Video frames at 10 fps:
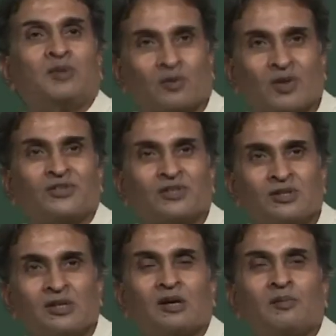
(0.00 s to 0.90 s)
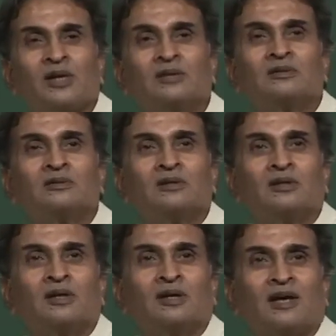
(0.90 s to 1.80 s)
but the question still remains,
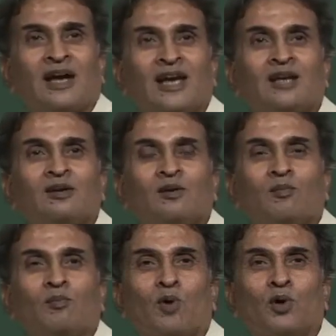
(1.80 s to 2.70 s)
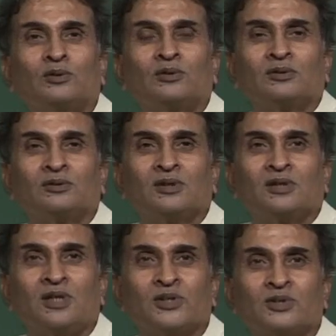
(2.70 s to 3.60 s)
can both
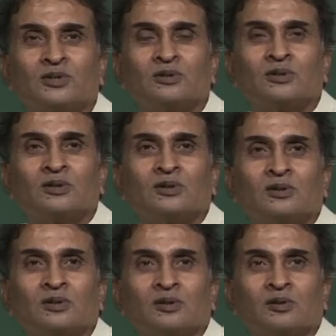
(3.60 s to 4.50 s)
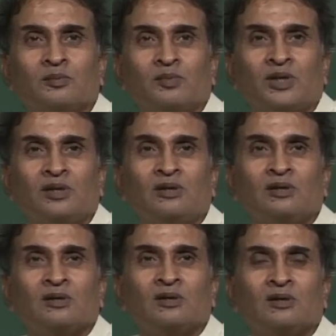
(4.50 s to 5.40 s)
the discs be